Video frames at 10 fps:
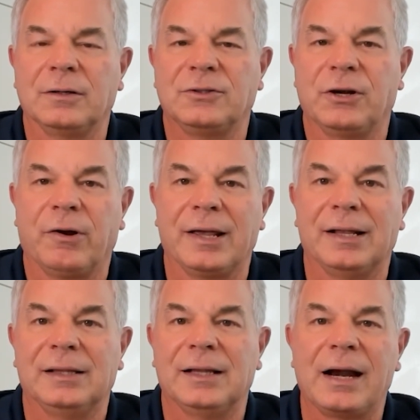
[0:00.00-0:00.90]
generating a
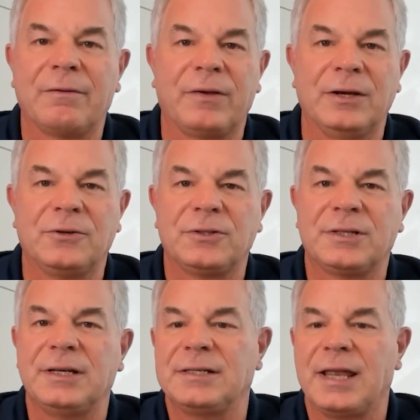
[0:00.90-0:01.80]
lot of interest
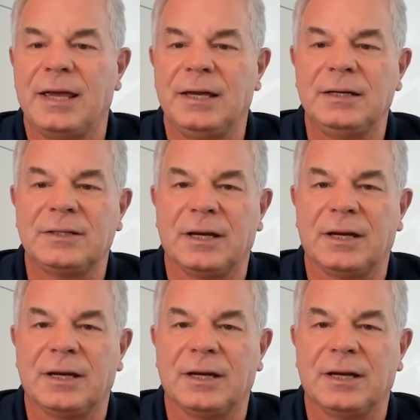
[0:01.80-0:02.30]
these days,